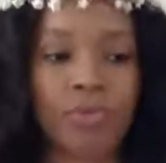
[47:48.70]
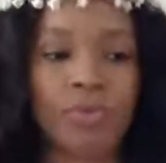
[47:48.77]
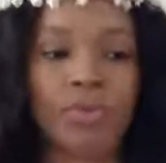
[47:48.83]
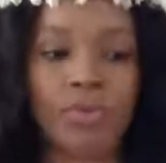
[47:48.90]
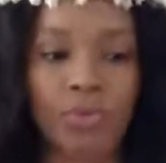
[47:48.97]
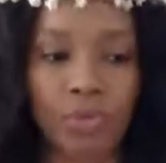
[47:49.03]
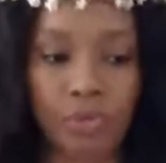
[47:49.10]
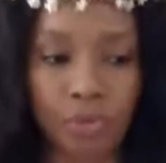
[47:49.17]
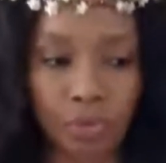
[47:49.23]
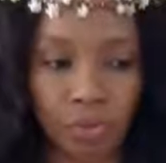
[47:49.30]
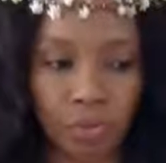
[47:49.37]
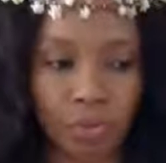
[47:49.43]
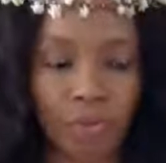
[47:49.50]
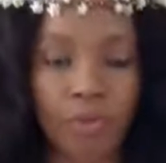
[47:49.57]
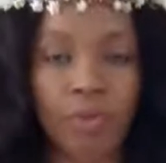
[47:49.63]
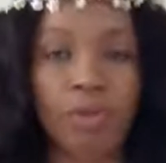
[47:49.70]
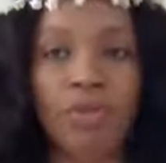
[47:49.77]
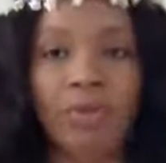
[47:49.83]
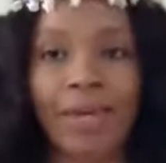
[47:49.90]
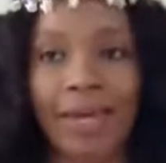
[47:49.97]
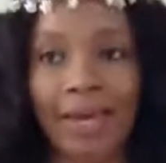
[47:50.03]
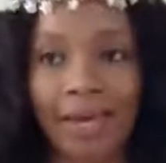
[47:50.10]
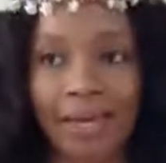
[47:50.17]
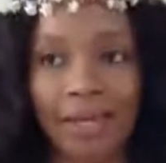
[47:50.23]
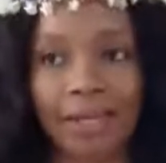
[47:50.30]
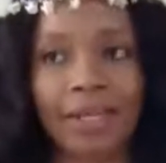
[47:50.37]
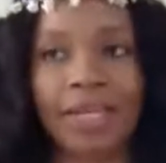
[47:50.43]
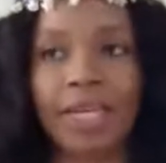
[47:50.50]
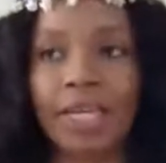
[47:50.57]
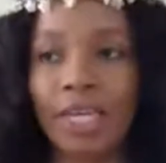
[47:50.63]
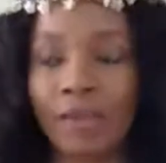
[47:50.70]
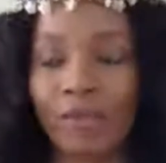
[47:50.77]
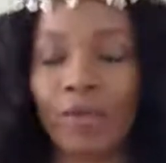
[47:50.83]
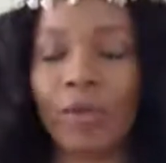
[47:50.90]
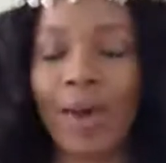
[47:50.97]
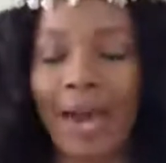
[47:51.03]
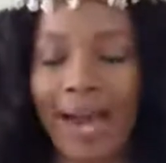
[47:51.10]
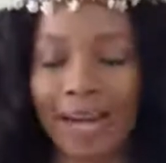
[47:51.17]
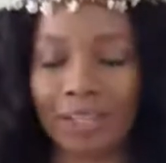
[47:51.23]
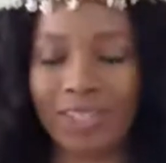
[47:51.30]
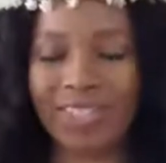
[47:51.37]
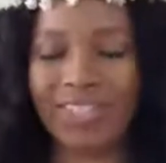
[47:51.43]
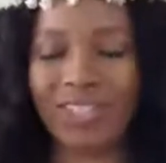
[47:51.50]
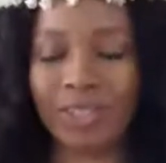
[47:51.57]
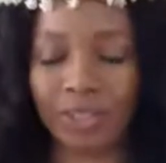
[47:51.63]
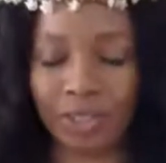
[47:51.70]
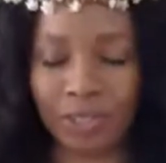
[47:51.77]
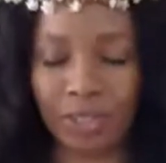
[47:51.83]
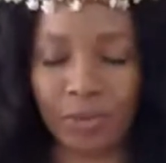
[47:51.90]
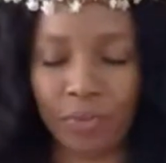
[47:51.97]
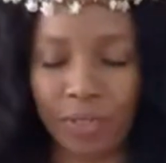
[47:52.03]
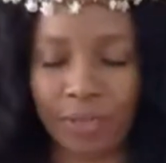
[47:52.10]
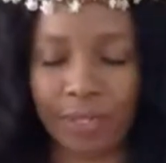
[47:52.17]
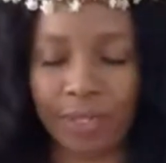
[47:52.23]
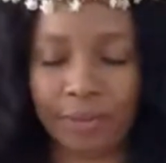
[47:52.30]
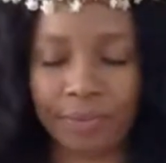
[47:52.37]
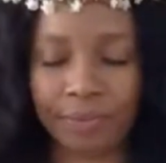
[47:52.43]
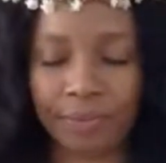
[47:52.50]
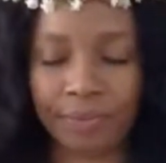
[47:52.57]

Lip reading: to move ahead if you actually just sit with it.